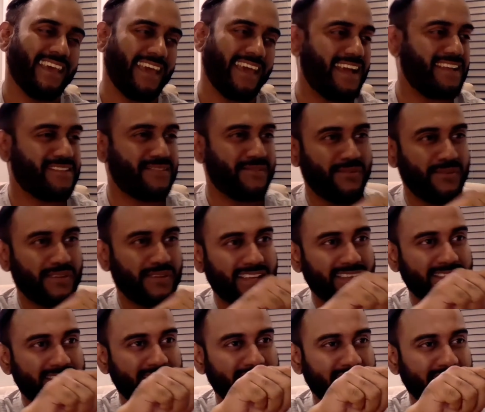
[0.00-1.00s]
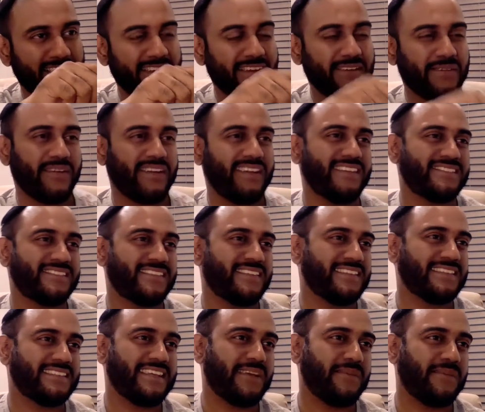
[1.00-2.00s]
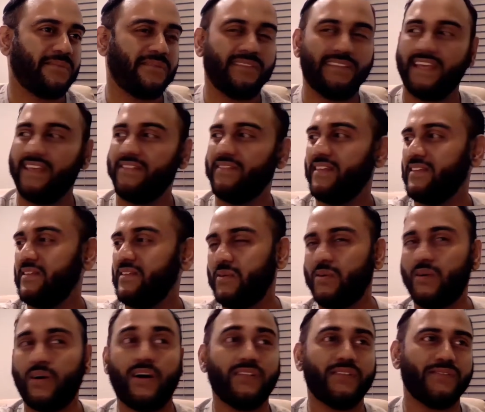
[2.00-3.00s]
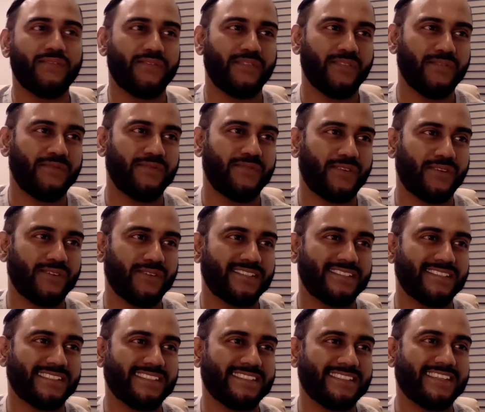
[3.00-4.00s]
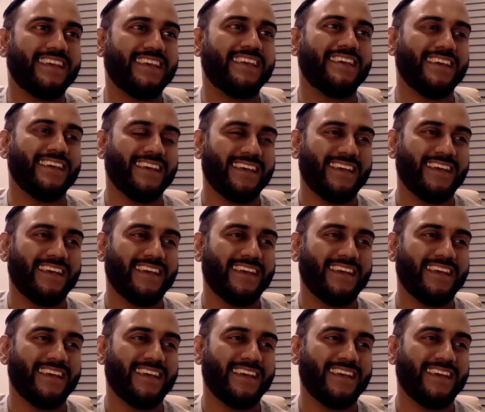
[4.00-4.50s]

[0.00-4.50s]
and you look at the ingredients on the table, and then you call a few folks and say,